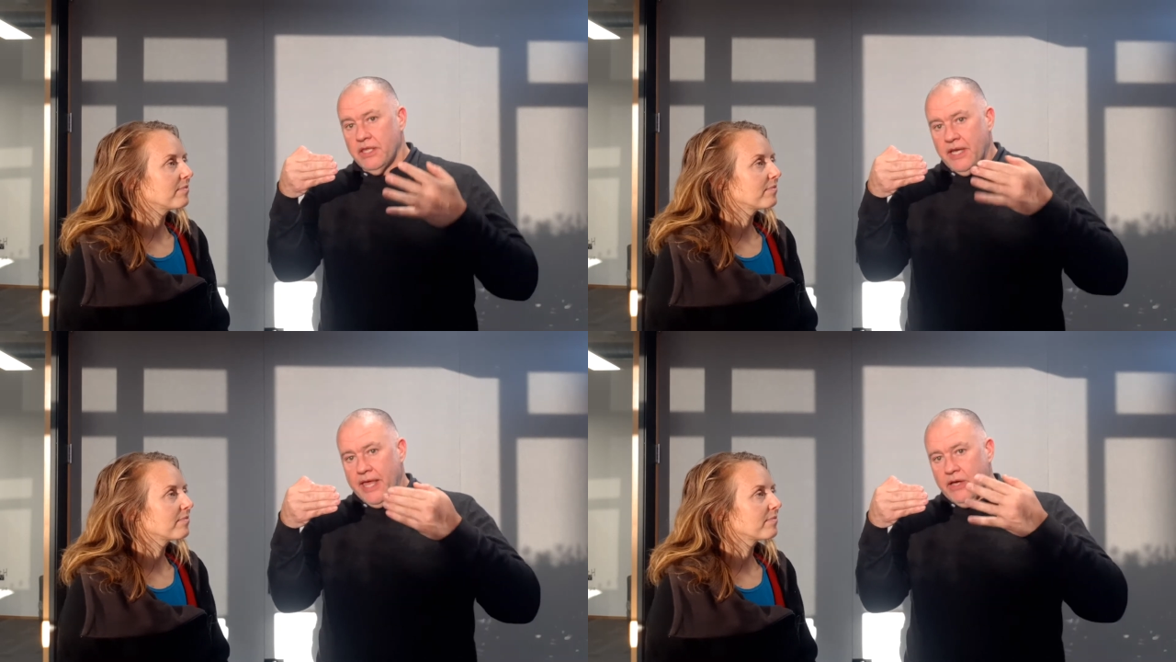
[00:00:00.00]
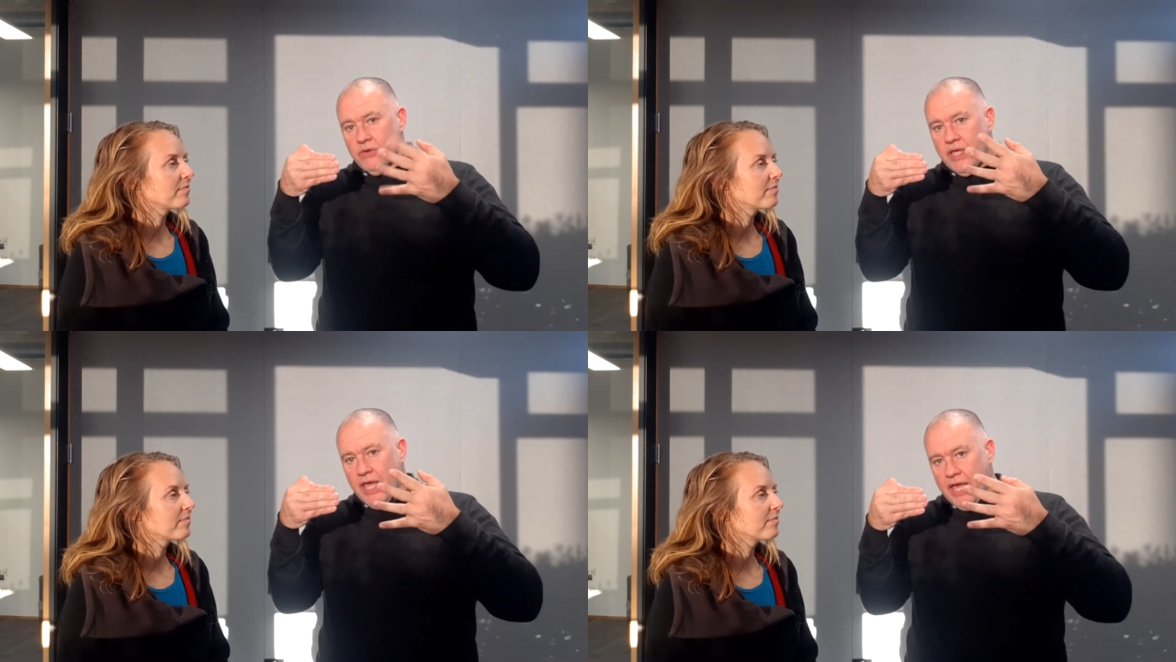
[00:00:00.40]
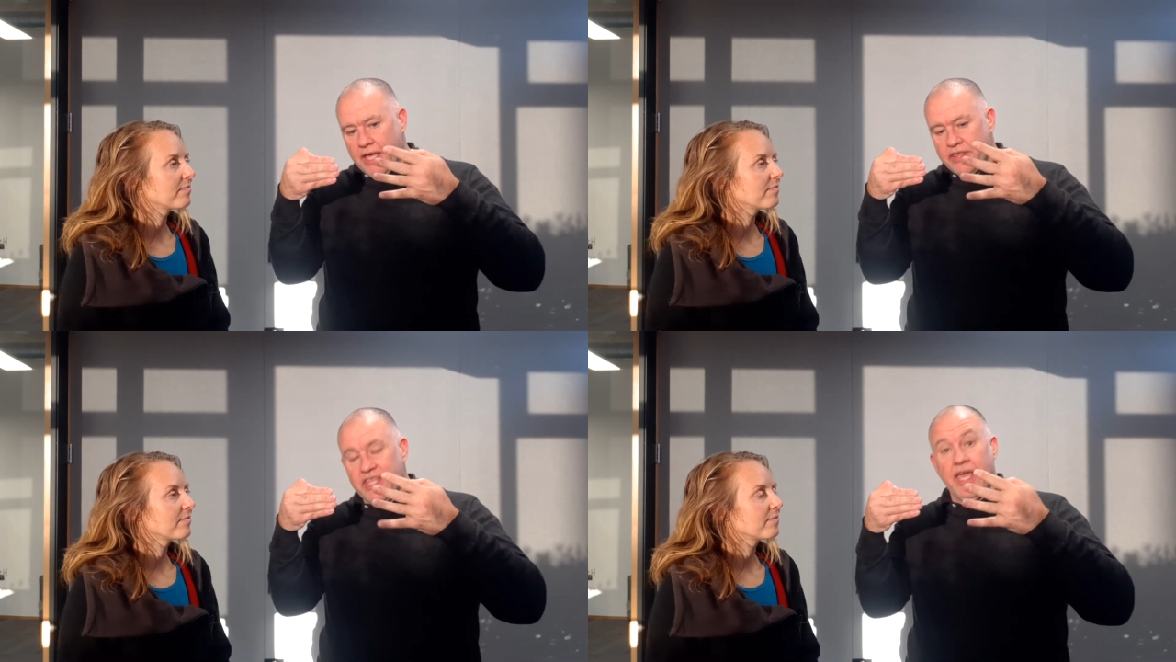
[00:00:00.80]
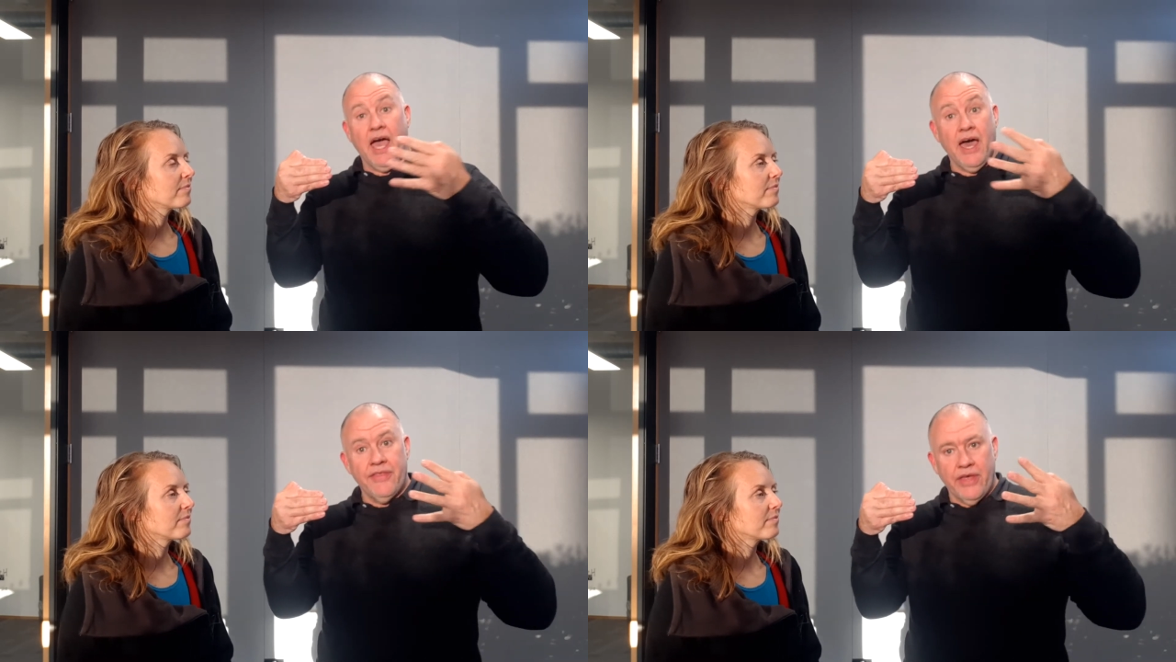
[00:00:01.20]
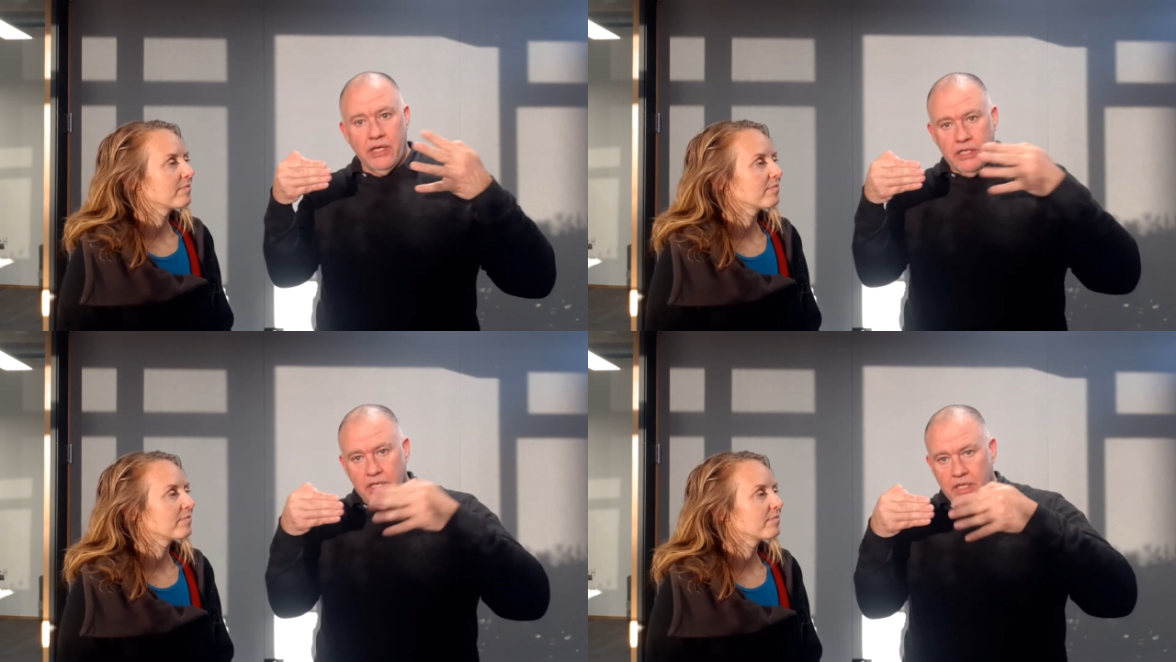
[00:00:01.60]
Speaker 1: then how can the other